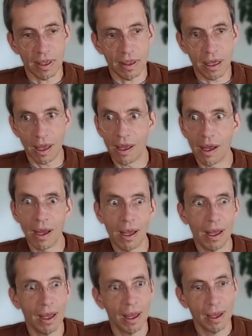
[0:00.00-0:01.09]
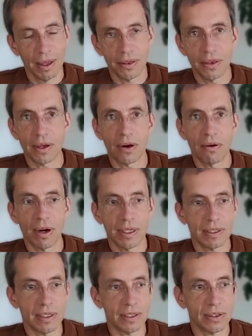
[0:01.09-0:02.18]
the
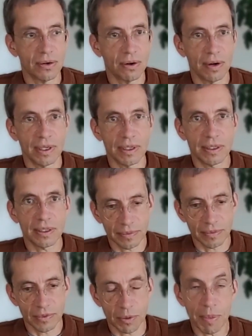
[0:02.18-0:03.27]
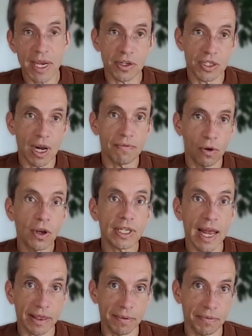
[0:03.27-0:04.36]
craziest stories to make herself look like
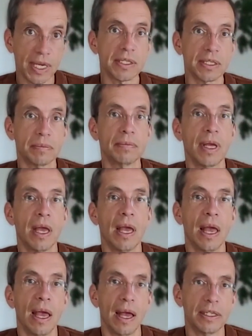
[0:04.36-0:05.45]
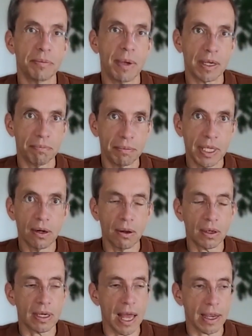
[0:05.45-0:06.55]
the victim and to make me look
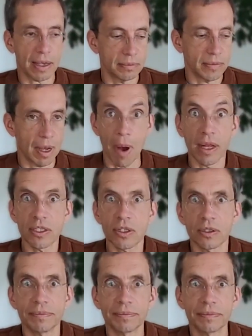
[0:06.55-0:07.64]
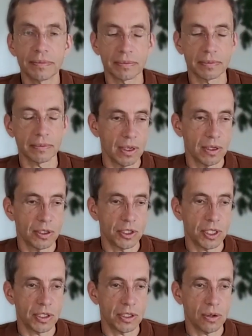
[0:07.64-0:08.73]
like a monster. She
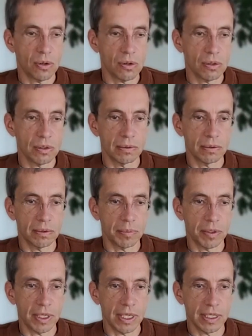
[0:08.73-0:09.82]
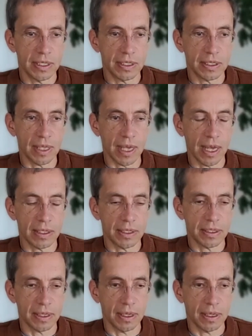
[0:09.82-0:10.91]
told the police that
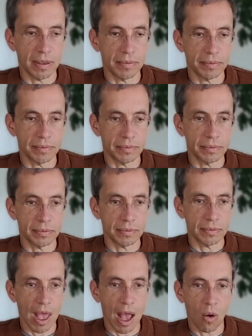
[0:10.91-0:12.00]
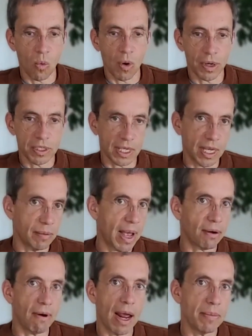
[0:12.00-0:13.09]
um, I wanted to kill my
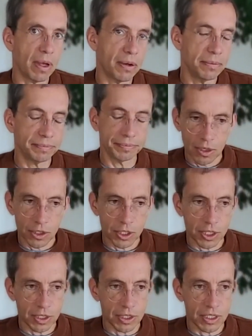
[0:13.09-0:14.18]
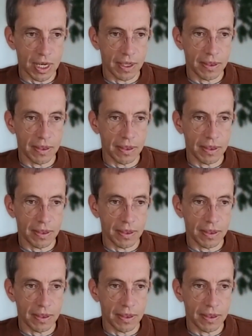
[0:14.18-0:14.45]
grandmother. She said